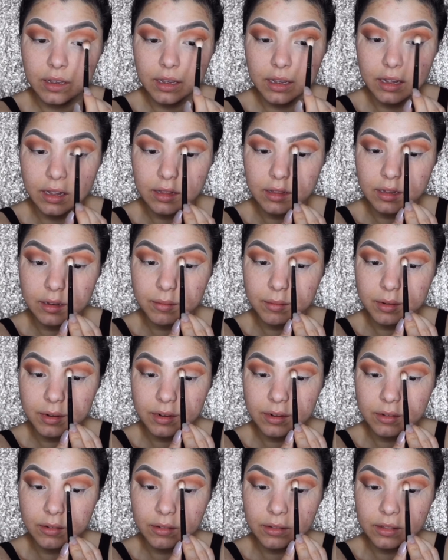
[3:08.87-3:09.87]
And then we're going
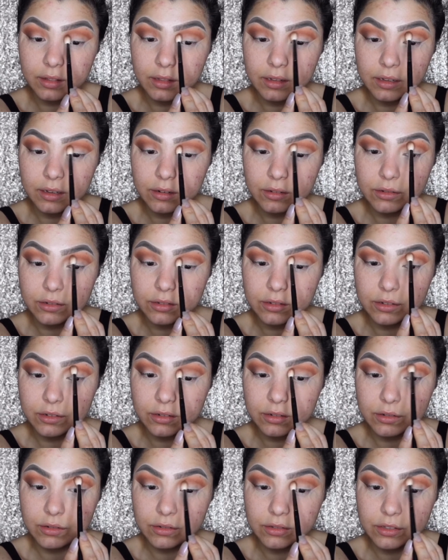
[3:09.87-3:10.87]
to go little
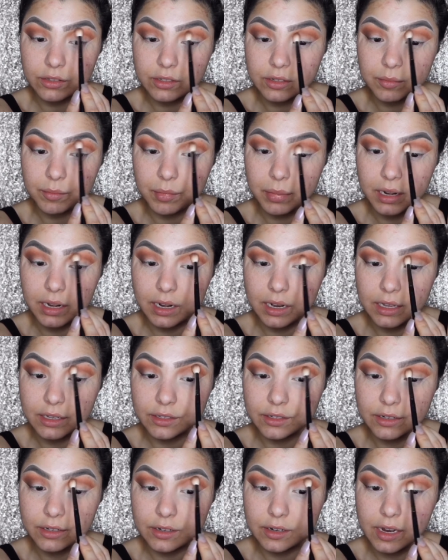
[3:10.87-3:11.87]
circles just to blend
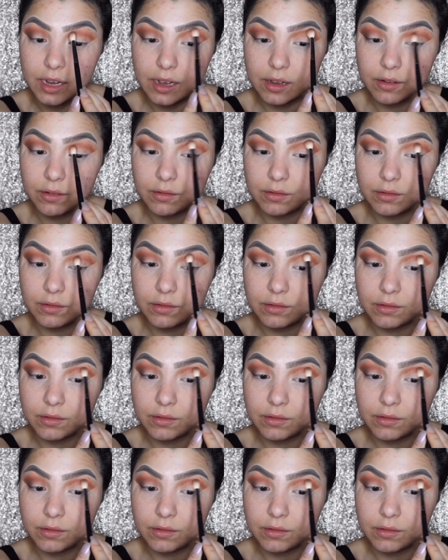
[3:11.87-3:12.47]
her out.